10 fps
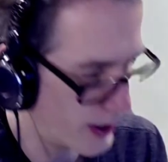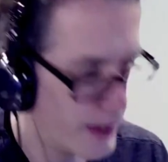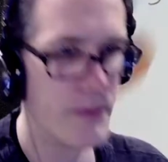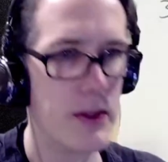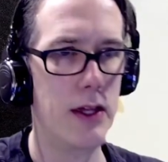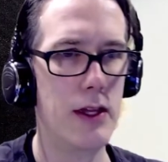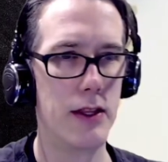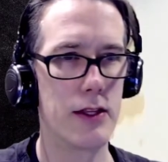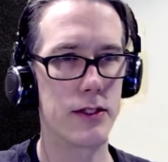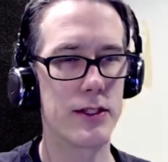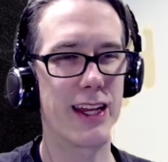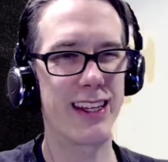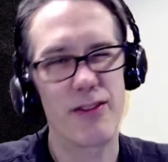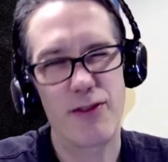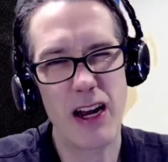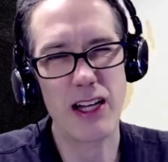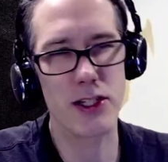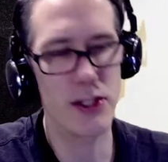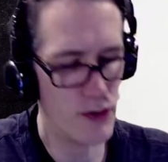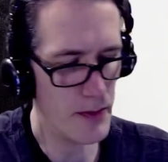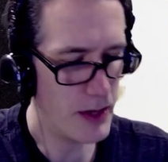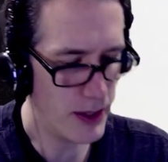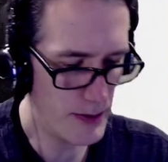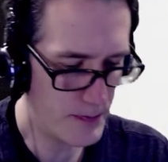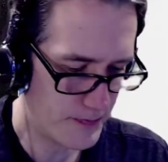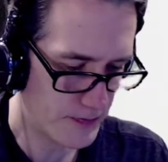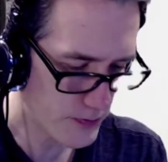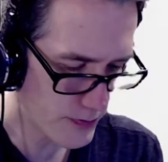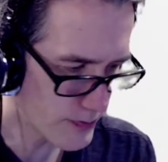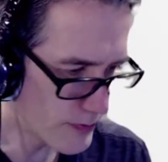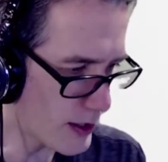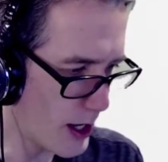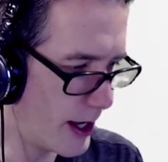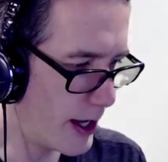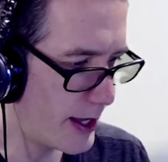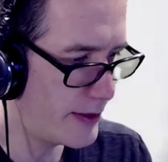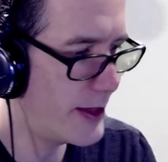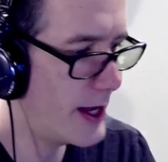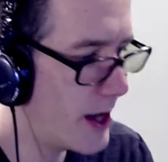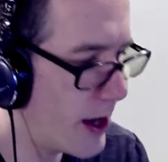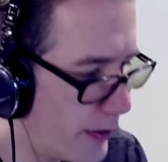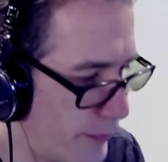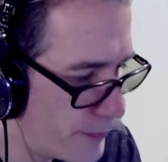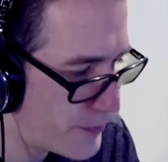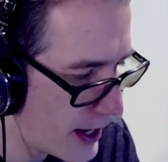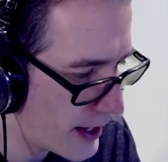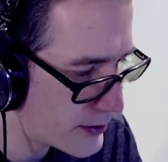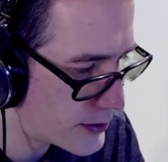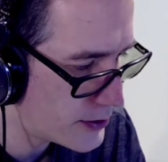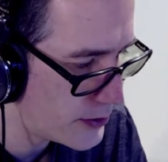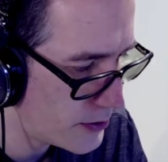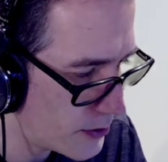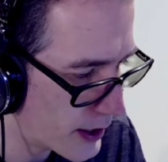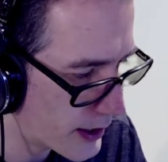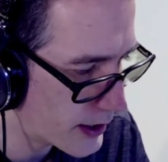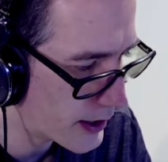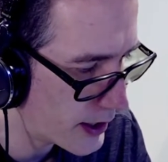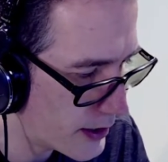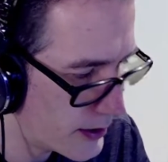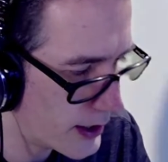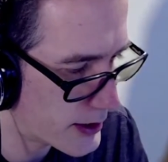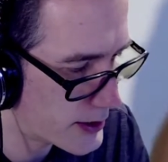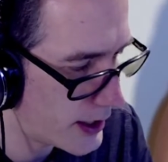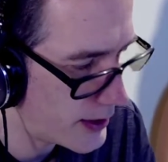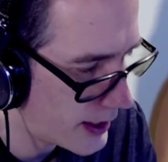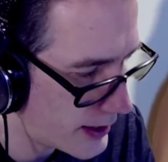All right? This is like the fraction strip method. And then of that two, I can kind of extend